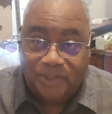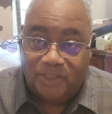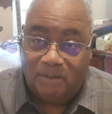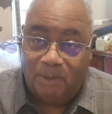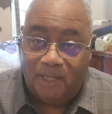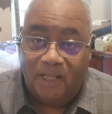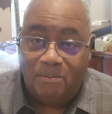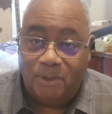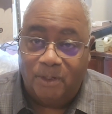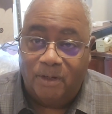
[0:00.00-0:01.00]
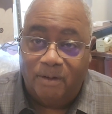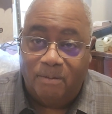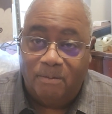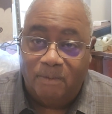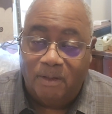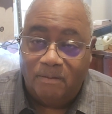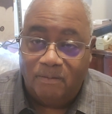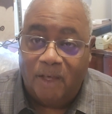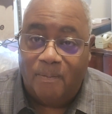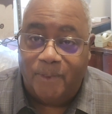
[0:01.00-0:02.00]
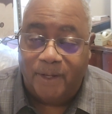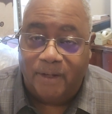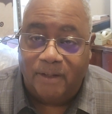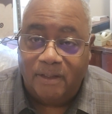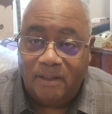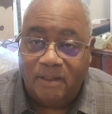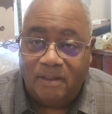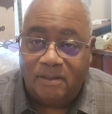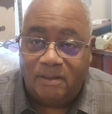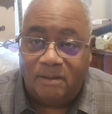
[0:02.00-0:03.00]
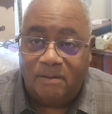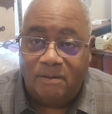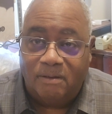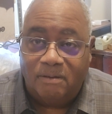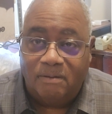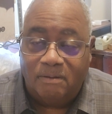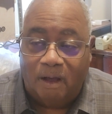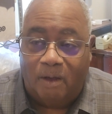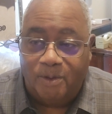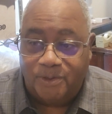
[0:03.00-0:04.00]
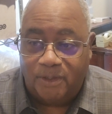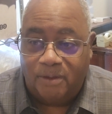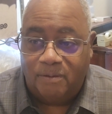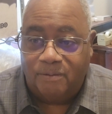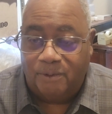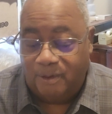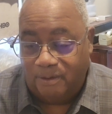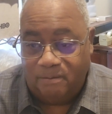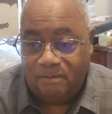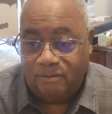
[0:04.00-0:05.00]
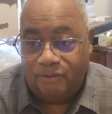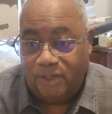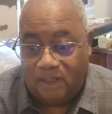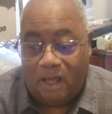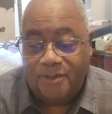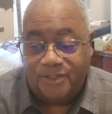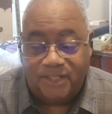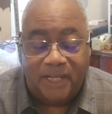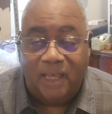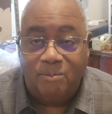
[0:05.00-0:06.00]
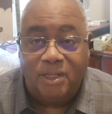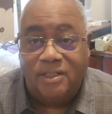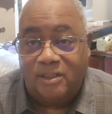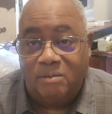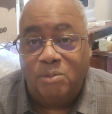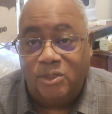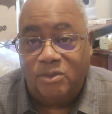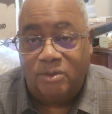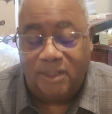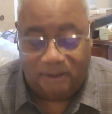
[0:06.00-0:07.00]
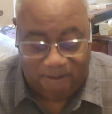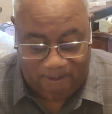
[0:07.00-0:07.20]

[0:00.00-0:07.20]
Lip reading: Jimmy had to put her up there to also for the losses he had because of the mystery.